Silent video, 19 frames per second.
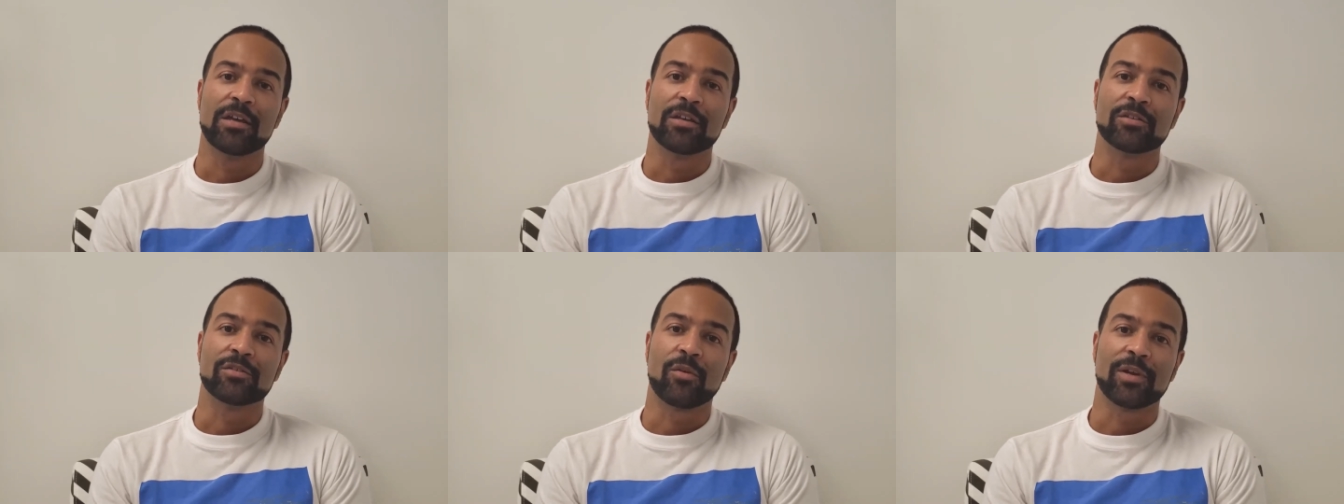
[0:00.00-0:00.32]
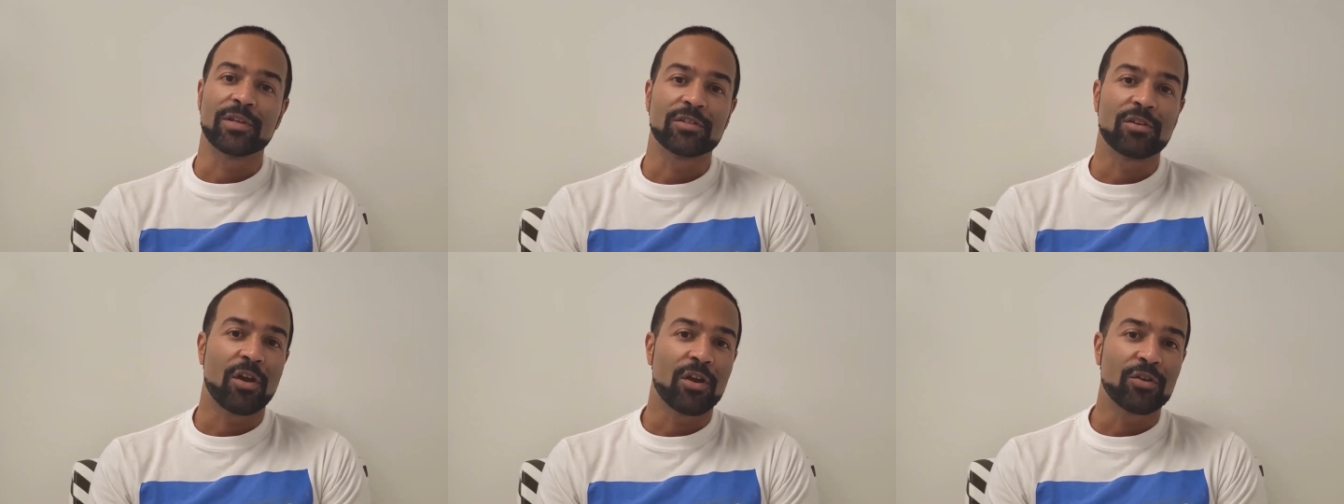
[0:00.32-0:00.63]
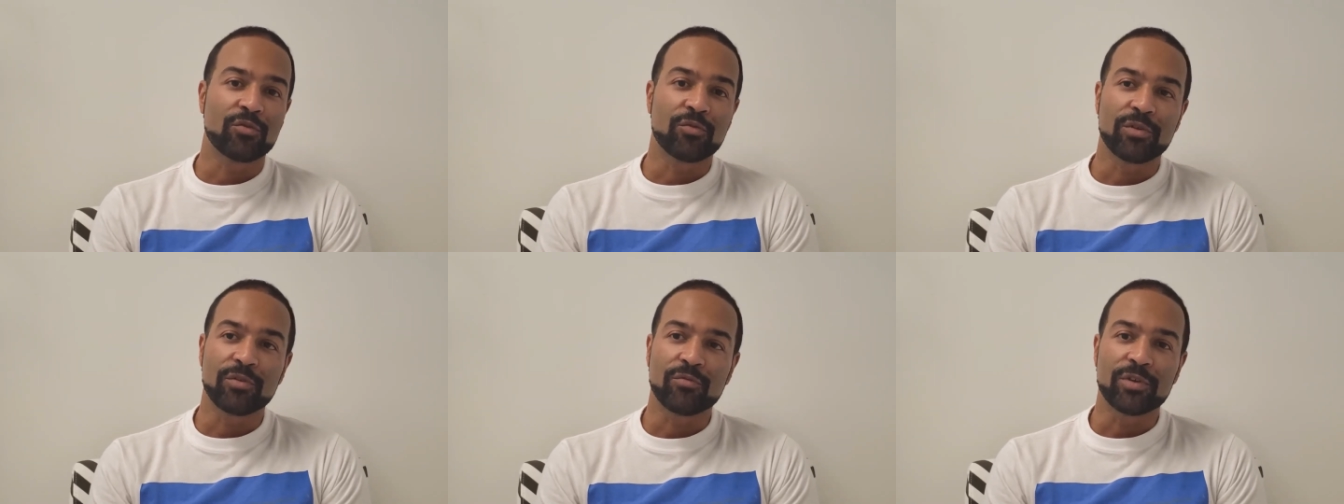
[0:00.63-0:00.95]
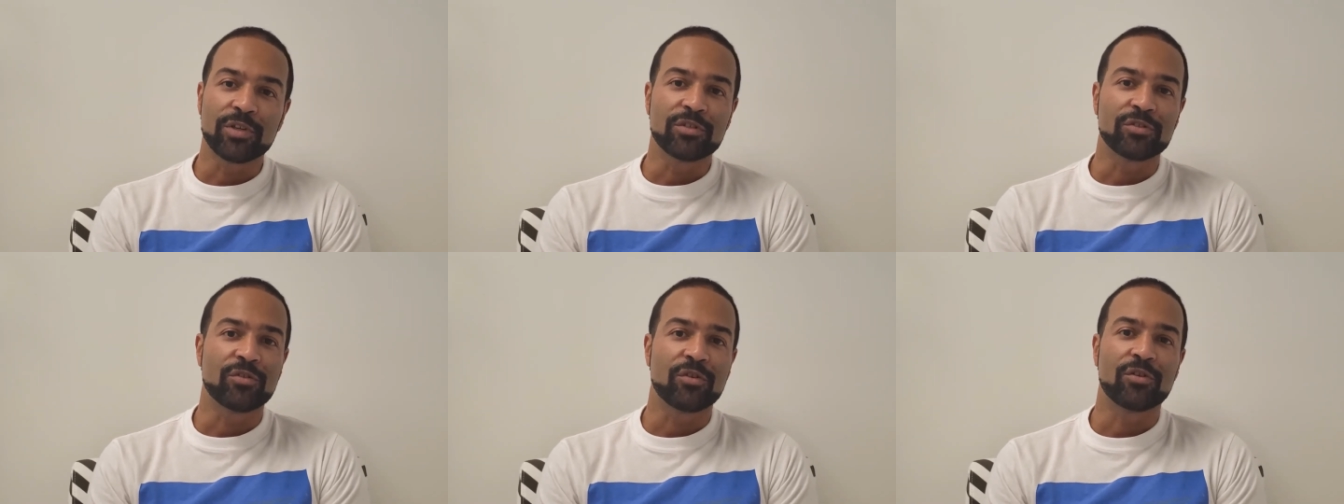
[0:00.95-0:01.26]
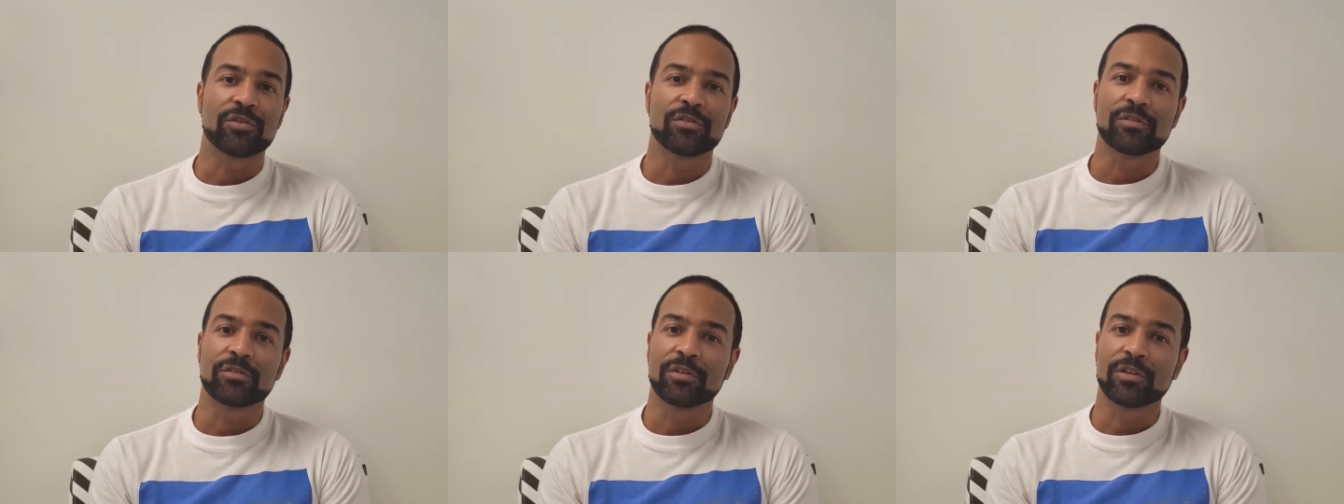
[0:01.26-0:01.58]
So I started doing
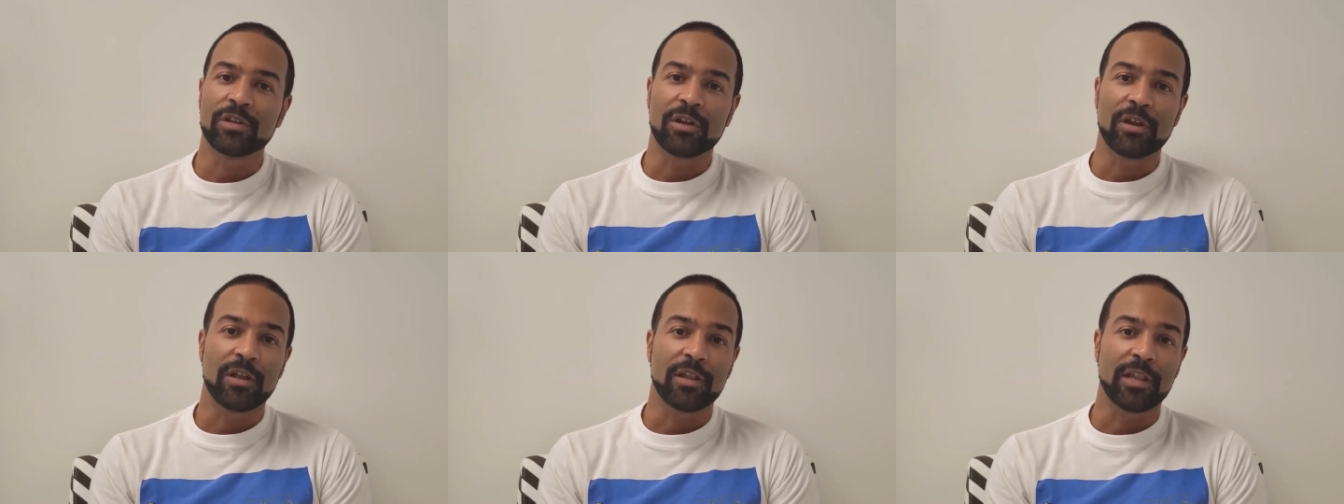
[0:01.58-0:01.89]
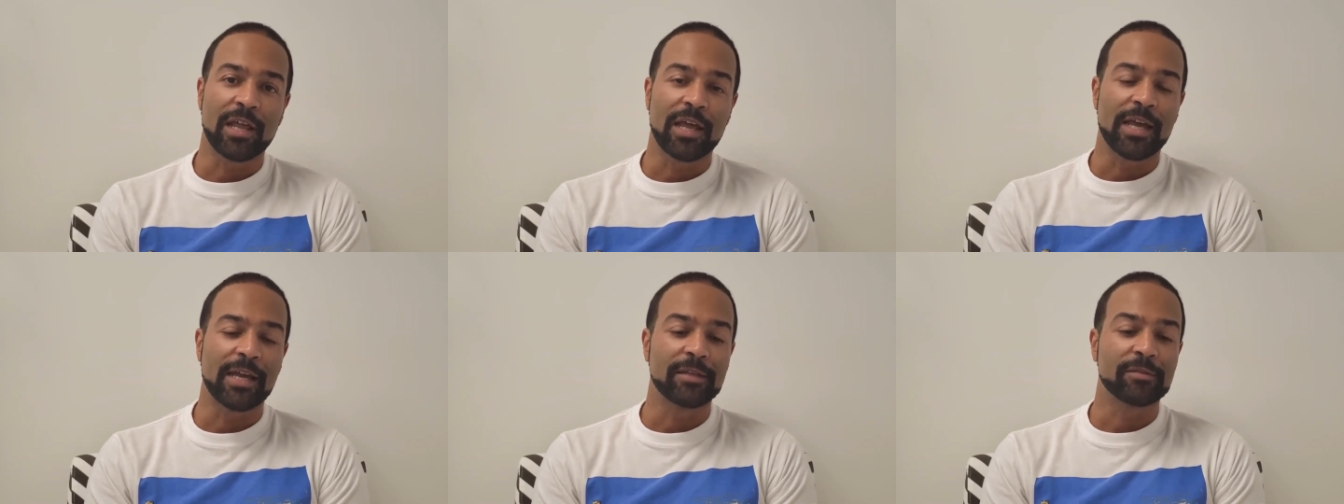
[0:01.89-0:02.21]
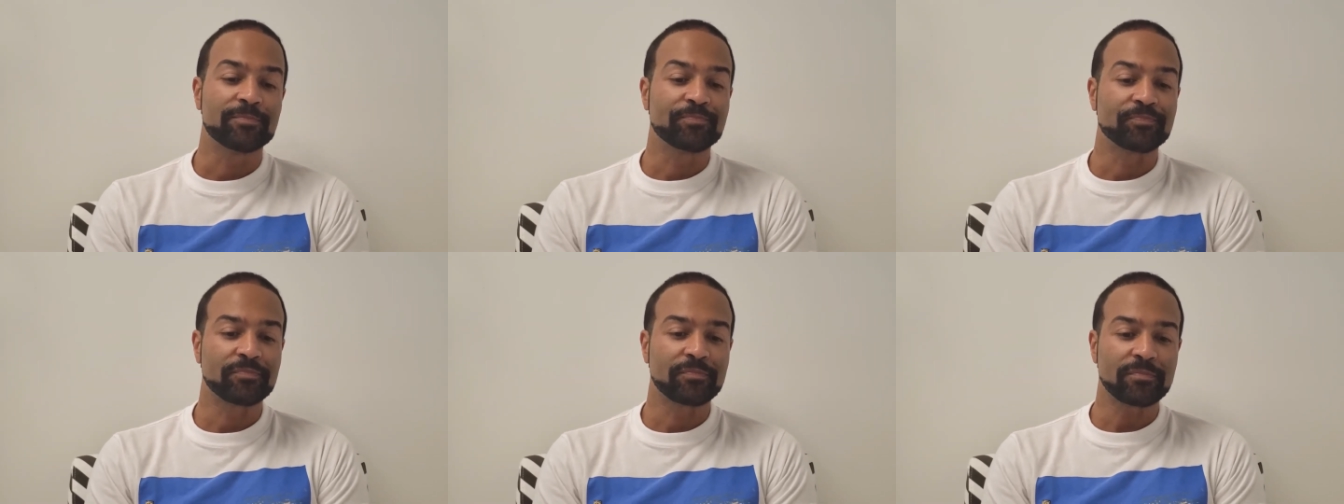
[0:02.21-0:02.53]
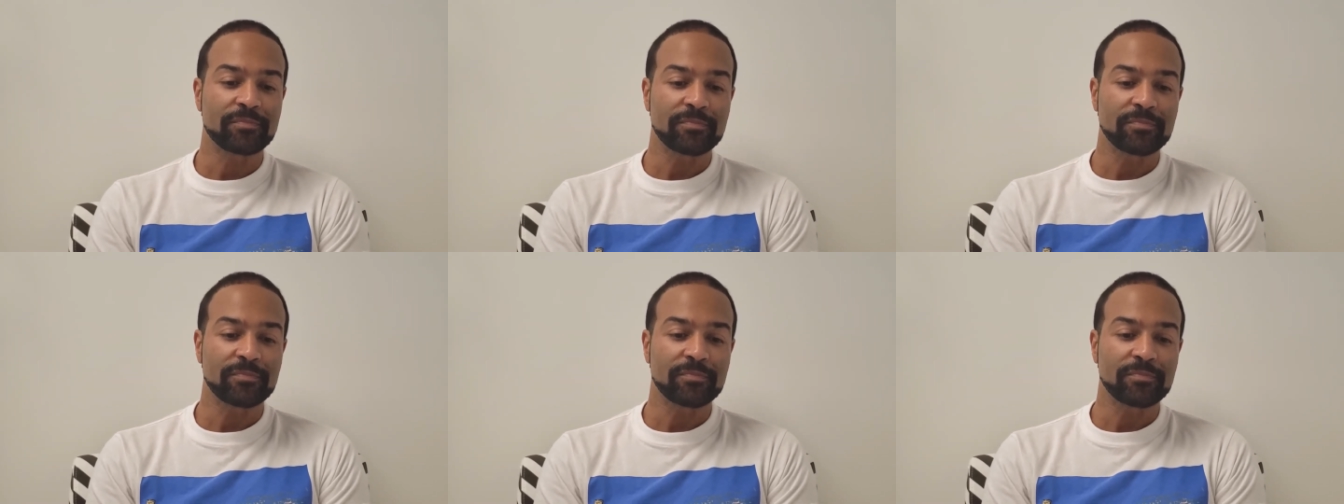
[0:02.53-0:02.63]
research, looking online,